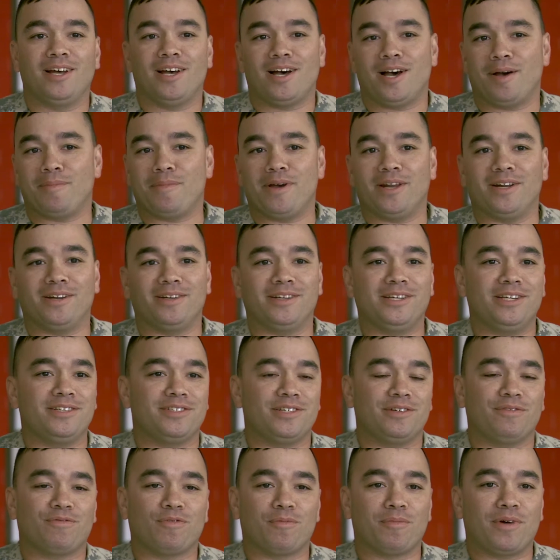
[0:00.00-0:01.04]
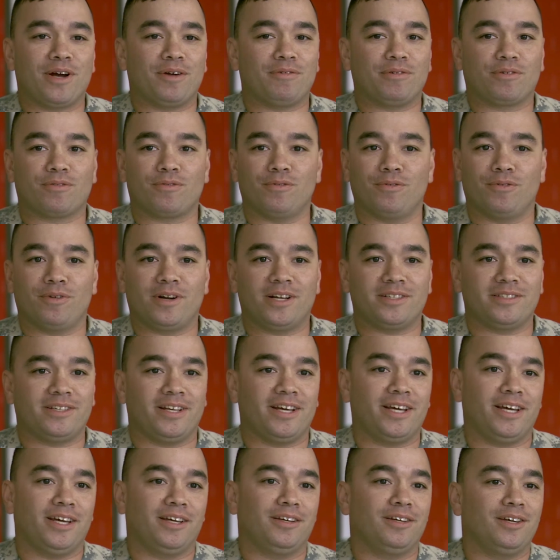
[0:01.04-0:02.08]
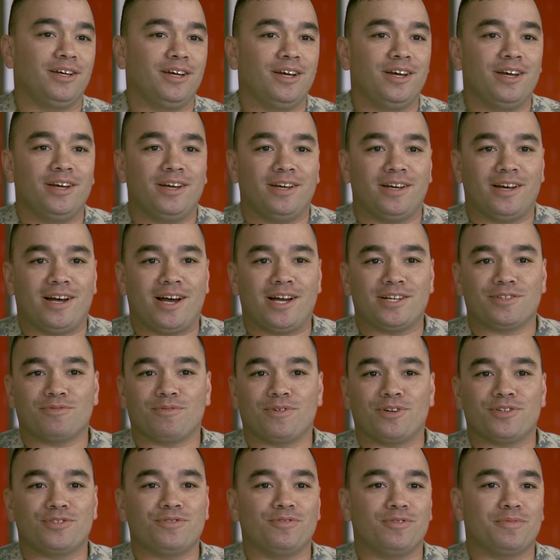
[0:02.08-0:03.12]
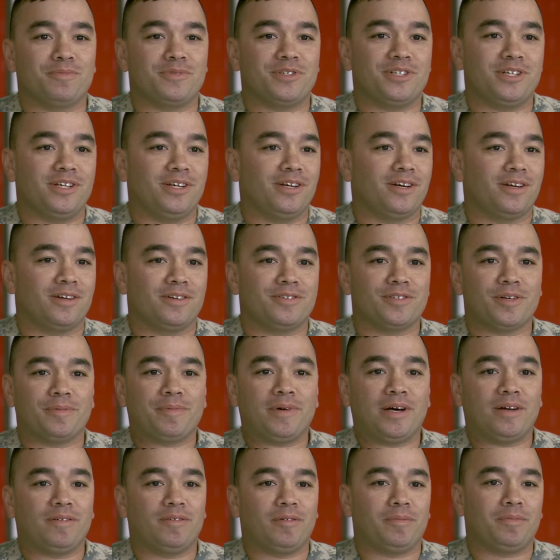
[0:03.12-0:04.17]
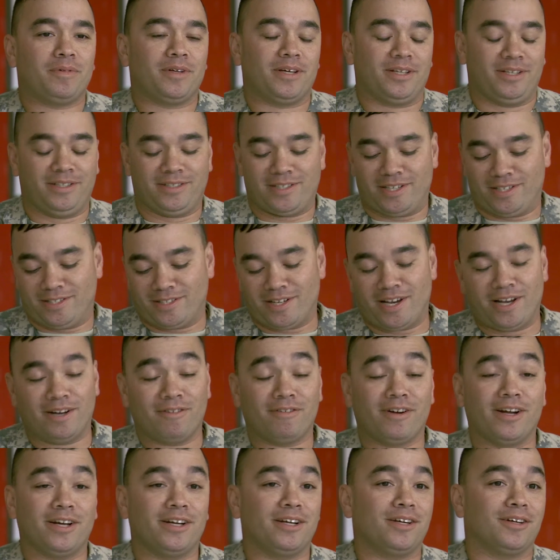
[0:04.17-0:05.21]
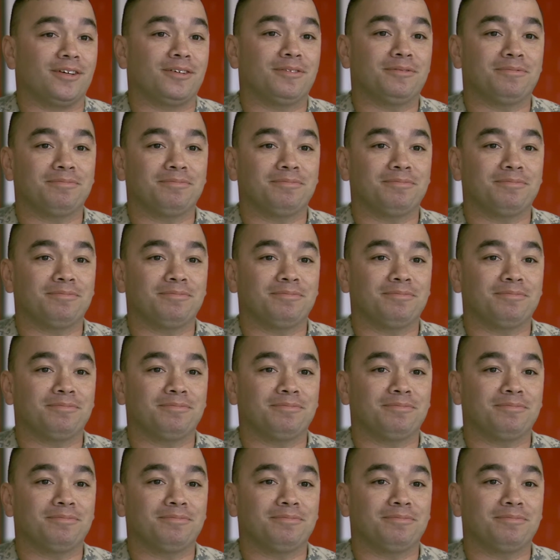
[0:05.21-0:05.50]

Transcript: I made it easy for my recruiter. I said, hey, I just want to shoot a machine gun and jump out of a plane. He said, sign right here.